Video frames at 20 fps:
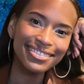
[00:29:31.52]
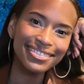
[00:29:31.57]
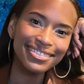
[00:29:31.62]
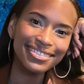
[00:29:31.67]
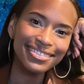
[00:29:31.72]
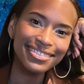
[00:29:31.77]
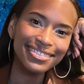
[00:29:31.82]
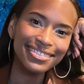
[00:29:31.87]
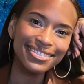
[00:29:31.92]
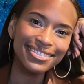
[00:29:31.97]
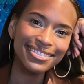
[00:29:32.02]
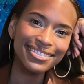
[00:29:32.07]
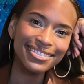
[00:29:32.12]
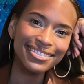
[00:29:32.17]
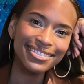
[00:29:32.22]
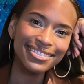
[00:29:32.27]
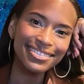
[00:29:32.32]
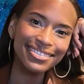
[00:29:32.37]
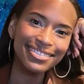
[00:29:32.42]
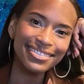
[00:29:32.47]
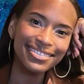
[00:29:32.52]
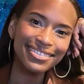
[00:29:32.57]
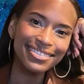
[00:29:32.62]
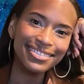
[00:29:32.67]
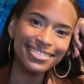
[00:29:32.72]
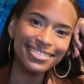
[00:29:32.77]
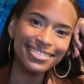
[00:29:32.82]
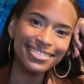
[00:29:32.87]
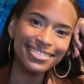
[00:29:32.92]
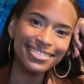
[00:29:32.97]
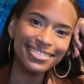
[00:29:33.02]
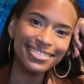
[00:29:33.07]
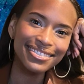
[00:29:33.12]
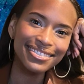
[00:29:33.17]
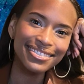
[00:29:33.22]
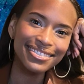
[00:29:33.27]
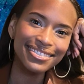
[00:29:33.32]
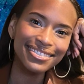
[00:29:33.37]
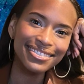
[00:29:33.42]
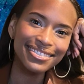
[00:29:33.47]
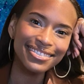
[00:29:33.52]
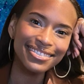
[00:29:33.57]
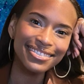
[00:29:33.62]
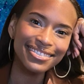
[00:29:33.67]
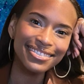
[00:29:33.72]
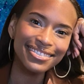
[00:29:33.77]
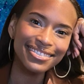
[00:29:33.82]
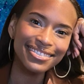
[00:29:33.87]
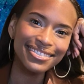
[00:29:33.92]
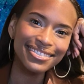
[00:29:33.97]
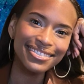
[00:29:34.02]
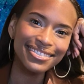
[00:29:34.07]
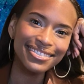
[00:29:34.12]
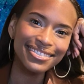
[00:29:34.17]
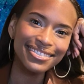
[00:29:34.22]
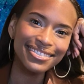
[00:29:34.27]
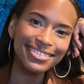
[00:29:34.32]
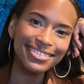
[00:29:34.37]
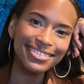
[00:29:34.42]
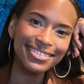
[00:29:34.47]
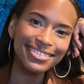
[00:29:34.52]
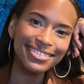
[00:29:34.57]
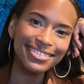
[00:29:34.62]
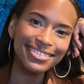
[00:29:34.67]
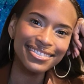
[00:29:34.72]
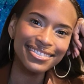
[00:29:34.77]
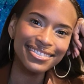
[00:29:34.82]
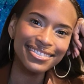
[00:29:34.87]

[no speech]